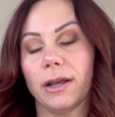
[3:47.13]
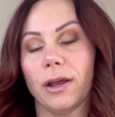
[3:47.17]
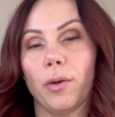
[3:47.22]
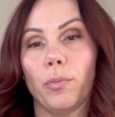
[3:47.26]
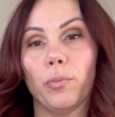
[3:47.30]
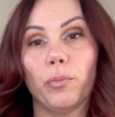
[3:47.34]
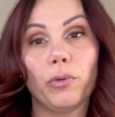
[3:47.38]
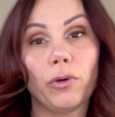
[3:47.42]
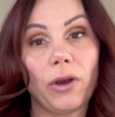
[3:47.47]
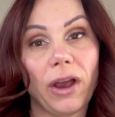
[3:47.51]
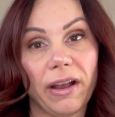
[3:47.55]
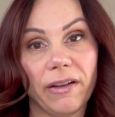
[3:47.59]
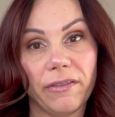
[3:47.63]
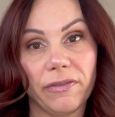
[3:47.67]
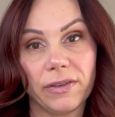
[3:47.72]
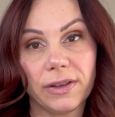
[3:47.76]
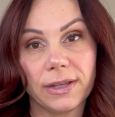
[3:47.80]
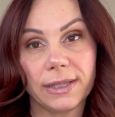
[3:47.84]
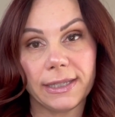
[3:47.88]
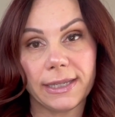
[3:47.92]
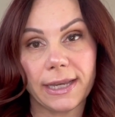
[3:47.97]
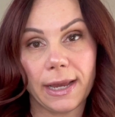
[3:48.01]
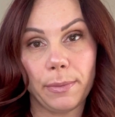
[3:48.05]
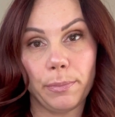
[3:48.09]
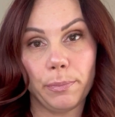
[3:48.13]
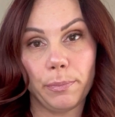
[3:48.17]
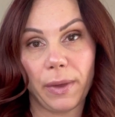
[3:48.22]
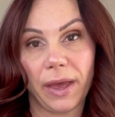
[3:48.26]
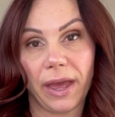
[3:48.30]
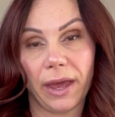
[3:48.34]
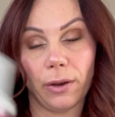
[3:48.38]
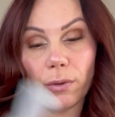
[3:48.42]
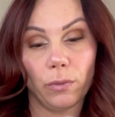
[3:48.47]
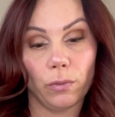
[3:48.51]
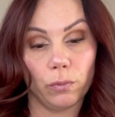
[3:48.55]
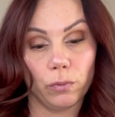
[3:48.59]
breakfast in
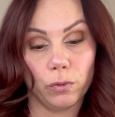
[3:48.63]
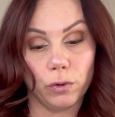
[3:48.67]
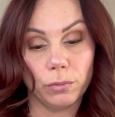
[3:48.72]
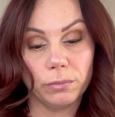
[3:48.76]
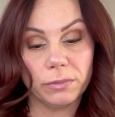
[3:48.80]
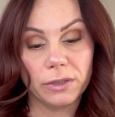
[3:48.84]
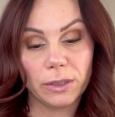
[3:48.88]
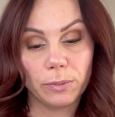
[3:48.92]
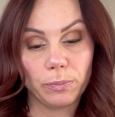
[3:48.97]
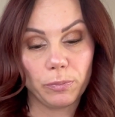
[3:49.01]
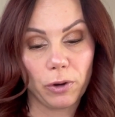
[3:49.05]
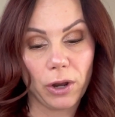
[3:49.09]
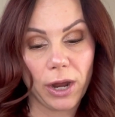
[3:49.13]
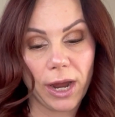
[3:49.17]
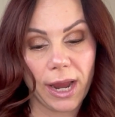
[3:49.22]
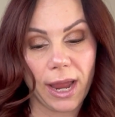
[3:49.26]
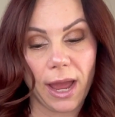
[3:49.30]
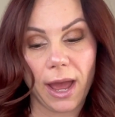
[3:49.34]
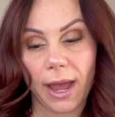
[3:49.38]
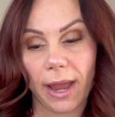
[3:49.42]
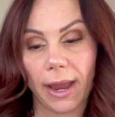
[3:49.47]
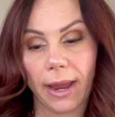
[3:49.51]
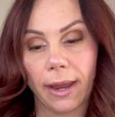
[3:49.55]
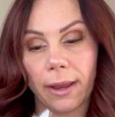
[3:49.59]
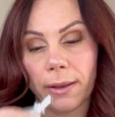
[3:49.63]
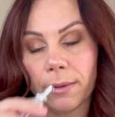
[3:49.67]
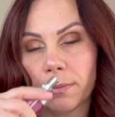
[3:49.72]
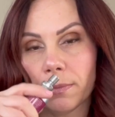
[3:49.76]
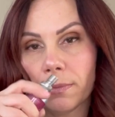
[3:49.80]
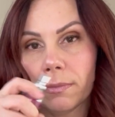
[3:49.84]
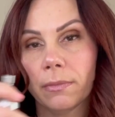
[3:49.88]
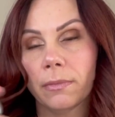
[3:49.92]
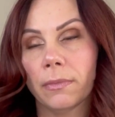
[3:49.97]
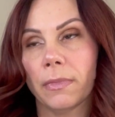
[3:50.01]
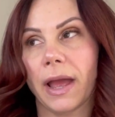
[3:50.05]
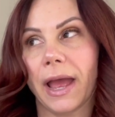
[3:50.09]
bed room spray. I
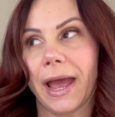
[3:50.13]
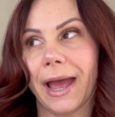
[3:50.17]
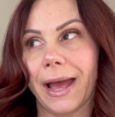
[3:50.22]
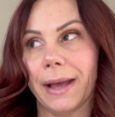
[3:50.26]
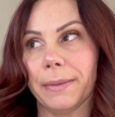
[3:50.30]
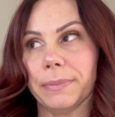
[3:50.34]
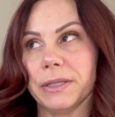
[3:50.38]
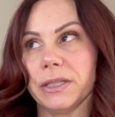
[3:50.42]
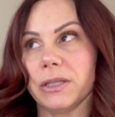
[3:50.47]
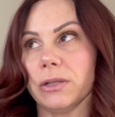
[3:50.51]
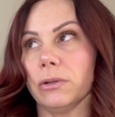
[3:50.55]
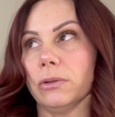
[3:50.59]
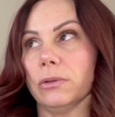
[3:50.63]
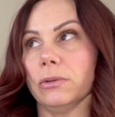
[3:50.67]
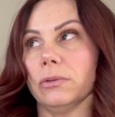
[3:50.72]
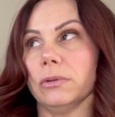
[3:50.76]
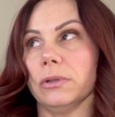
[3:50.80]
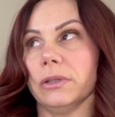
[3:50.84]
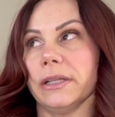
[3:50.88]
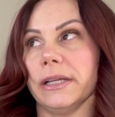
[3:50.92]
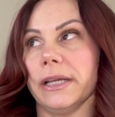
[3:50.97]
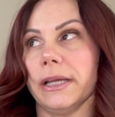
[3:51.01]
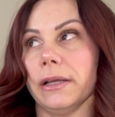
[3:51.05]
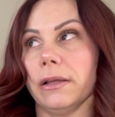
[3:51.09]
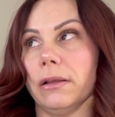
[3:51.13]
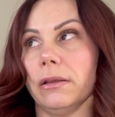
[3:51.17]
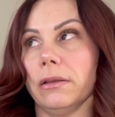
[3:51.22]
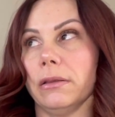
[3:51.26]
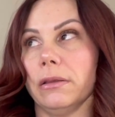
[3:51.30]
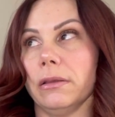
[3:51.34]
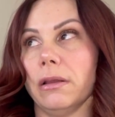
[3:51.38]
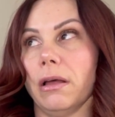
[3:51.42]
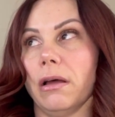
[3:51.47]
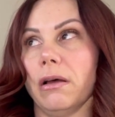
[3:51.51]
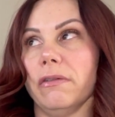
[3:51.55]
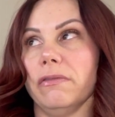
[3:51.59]
absolutely
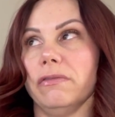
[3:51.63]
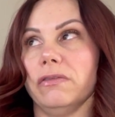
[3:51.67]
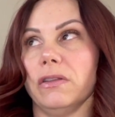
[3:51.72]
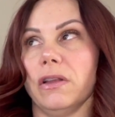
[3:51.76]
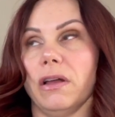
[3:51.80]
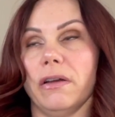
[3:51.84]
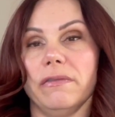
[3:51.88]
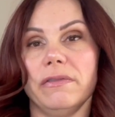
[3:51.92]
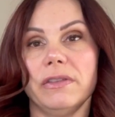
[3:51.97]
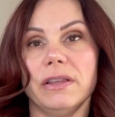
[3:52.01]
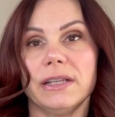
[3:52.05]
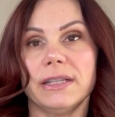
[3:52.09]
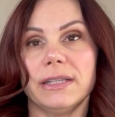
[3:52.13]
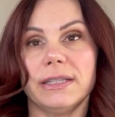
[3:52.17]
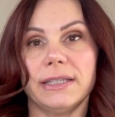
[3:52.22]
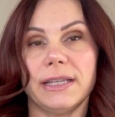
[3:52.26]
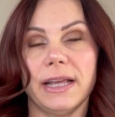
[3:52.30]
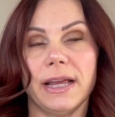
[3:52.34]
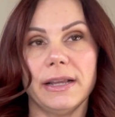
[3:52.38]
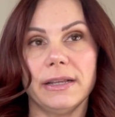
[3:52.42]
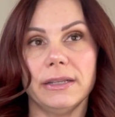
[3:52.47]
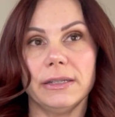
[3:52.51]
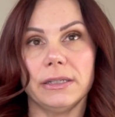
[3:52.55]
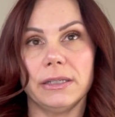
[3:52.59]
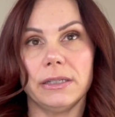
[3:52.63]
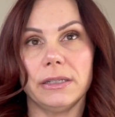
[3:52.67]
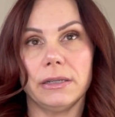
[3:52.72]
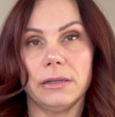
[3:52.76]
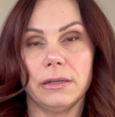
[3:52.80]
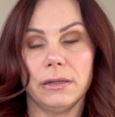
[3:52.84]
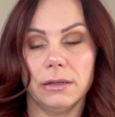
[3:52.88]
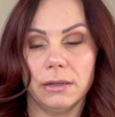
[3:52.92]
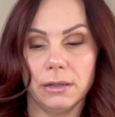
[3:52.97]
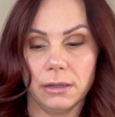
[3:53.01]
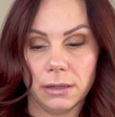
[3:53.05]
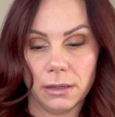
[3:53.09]
love, love this scent.
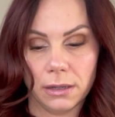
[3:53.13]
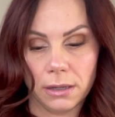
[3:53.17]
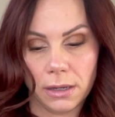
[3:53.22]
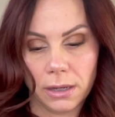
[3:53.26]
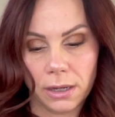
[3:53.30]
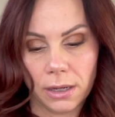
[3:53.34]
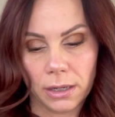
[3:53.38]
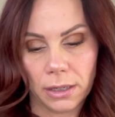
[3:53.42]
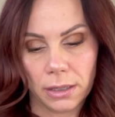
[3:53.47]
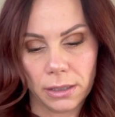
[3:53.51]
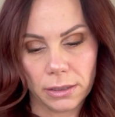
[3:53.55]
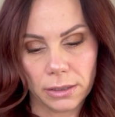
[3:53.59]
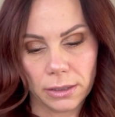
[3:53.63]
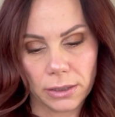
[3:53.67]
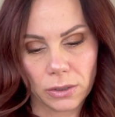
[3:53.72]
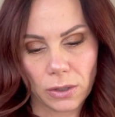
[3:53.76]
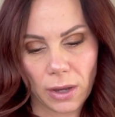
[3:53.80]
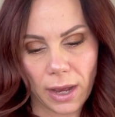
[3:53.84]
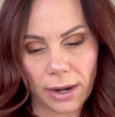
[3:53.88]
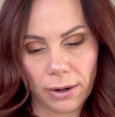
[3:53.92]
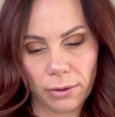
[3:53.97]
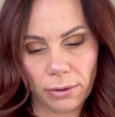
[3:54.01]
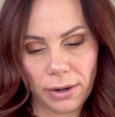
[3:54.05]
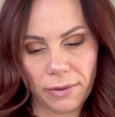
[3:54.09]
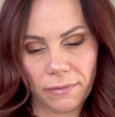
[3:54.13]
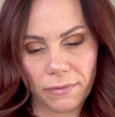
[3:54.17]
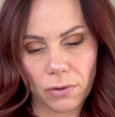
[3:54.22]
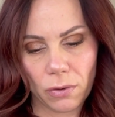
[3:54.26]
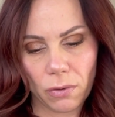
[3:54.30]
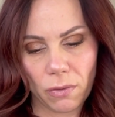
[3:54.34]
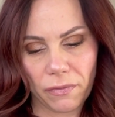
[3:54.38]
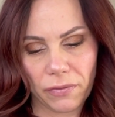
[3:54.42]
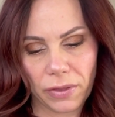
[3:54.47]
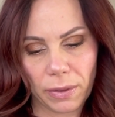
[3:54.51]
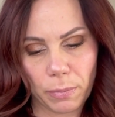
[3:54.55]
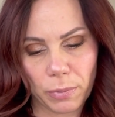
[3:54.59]
So I don't even know
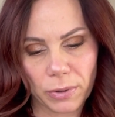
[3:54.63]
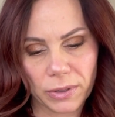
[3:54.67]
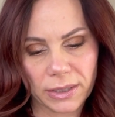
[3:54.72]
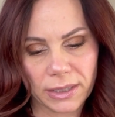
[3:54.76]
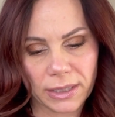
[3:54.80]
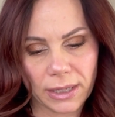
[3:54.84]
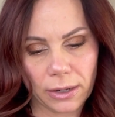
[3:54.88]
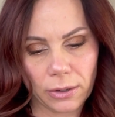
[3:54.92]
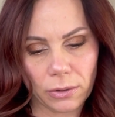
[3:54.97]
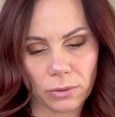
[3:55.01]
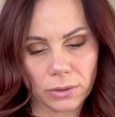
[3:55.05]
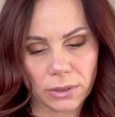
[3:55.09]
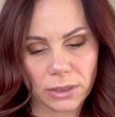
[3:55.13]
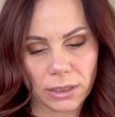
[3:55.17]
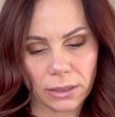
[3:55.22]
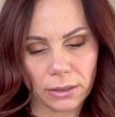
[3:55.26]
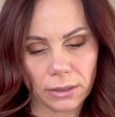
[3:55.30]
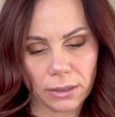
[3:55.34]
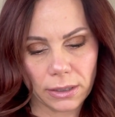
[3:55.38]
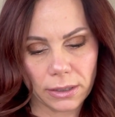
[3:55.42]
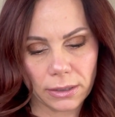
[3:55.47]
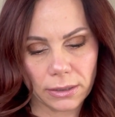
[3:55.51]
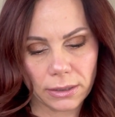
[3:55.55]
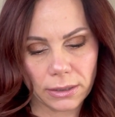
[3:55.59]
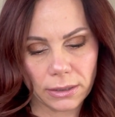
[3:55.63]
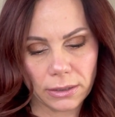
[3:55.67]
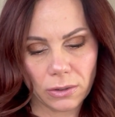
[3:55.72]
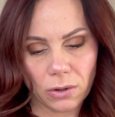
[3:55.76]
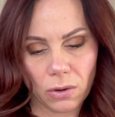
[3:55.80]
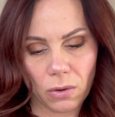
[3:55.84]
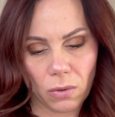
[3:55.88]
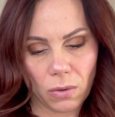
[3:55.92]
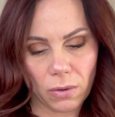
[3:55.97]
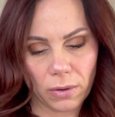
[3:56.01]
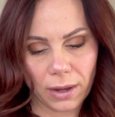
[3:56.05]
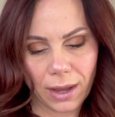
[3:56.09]
if they put scent notes on this.
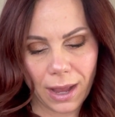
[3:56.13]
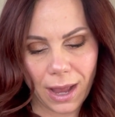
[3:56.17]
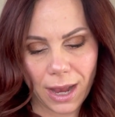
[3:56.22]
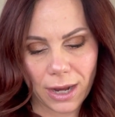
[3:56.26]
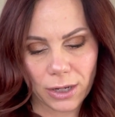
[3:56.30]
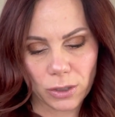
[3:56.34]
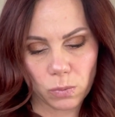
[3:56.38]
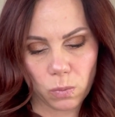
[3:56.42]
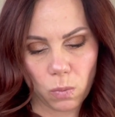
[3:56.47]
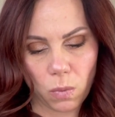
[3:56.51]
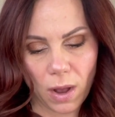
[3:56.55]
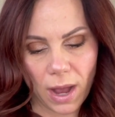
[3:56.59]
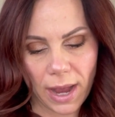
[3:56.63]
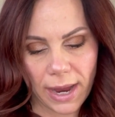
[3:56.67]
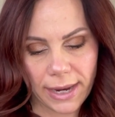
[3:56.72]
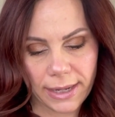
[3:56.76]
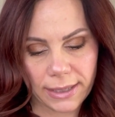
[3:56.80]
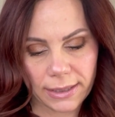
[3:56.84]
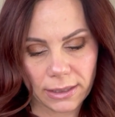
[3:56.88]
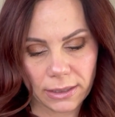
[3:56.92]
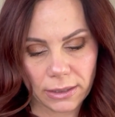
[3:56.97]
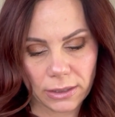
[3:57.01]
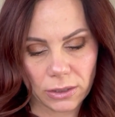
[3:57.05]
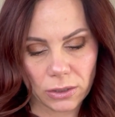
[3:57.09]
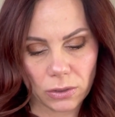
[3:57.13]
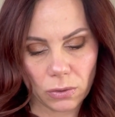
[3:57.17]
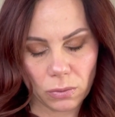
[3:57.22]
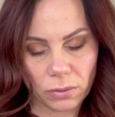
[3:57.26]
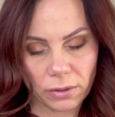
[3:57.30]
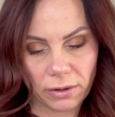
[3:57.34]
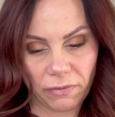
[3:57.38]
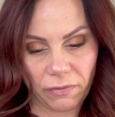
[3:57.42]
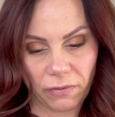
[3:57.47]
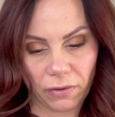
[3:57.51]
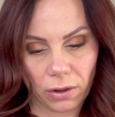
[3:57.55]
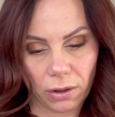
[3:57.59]
No, gosh, why is it so
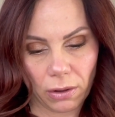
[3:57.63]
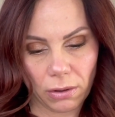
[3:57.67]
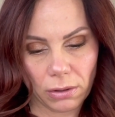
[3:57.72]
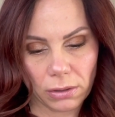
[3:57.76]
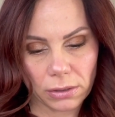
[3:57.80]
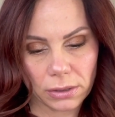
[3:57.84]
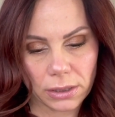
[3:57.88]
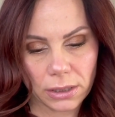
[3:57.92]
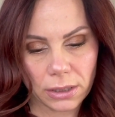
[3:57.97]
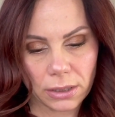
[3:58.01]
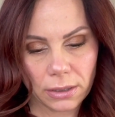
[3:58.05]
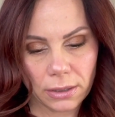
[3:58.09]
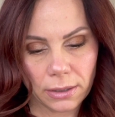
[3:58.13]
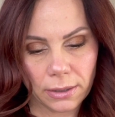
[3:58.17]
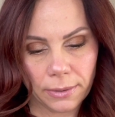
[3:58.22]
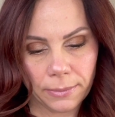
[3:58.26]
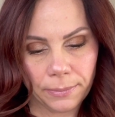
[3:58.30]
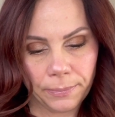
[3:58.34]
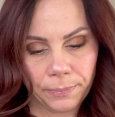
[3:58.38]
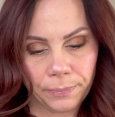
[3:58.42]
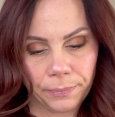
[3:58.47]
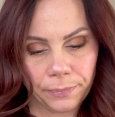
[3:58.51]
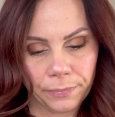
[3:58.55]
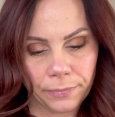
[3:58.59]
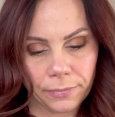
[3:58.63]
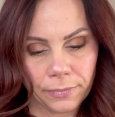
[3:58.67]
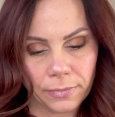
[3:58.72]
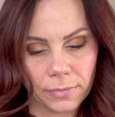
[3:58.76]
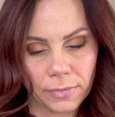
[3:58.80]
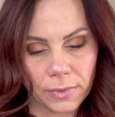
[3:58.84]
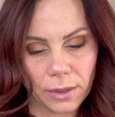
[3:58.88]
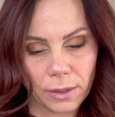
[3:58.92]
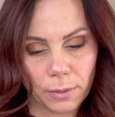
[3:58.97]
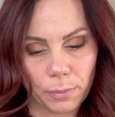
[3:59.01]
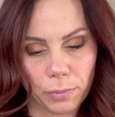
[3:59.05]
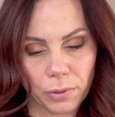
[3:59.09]
difficult
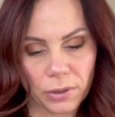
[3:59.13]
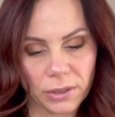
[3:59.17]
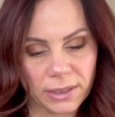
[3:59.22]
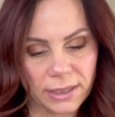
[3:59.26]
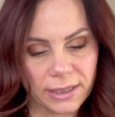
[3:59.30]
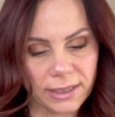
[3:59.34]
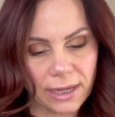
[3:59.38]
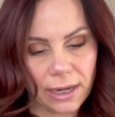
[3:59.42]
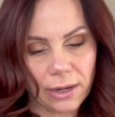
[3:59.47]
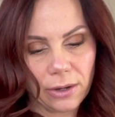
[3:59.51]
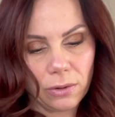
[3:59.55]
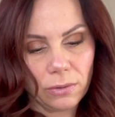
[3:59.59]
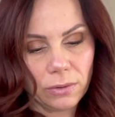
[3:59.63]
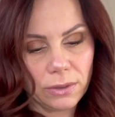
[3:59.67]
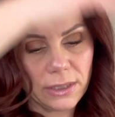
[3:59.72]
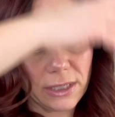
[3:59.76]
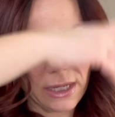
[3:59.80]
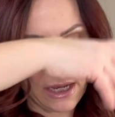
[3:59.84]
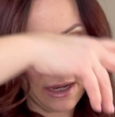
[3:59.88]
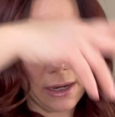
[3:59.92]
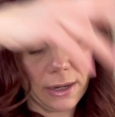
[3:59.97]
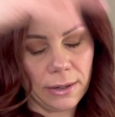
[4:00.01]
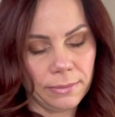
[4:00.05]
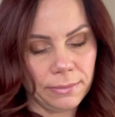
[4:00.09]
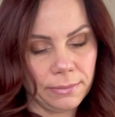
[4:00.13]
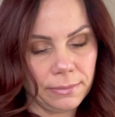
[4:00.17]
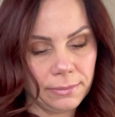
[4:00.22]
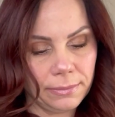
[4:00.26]
to put scent notes on?